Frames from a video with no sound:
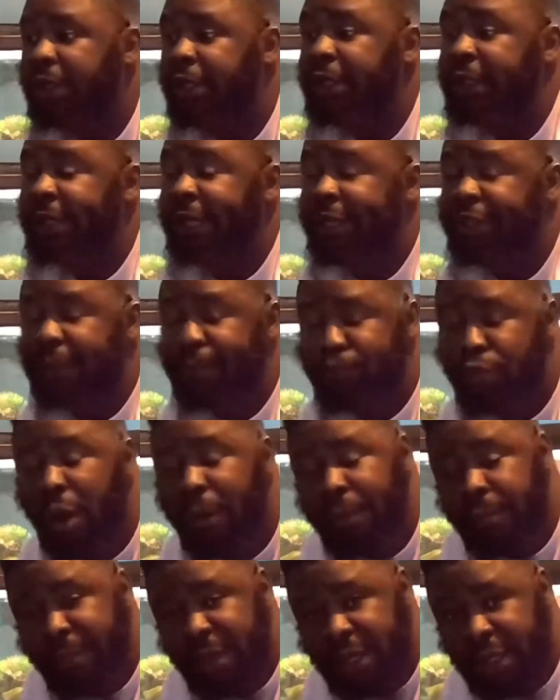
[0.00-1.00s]
get the
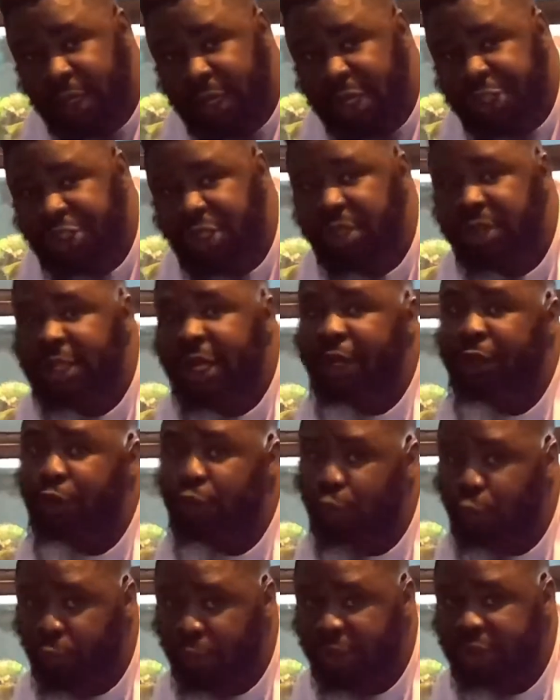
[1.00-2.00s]
proper medication that you
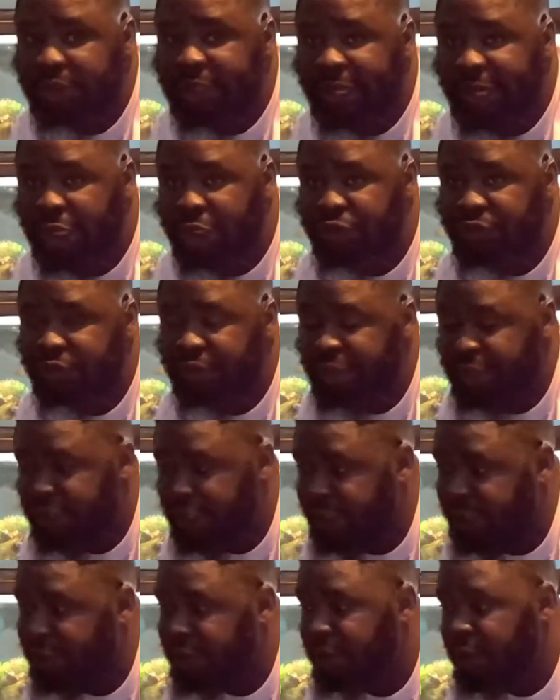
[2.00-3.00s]
will actually need.